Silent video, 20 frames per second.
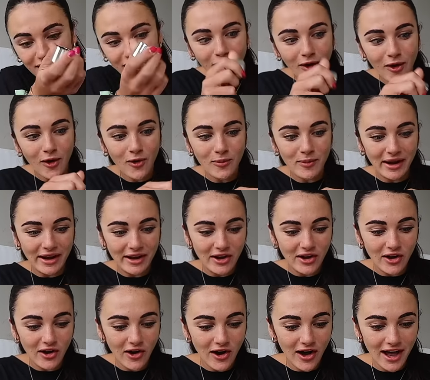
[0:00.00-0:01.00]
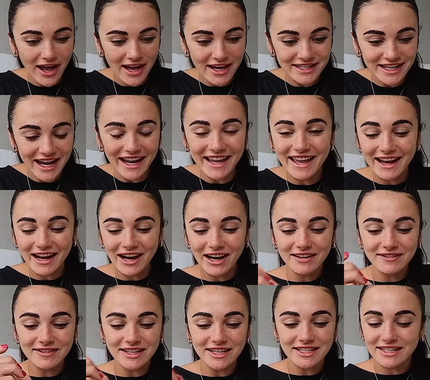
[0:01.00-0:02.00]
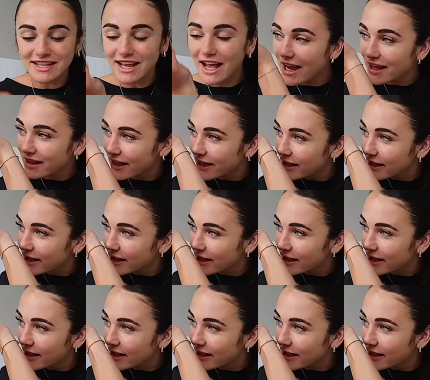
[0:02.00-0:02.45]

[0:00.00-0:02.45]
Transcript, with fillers: Oh my gosh. I cannot even decide.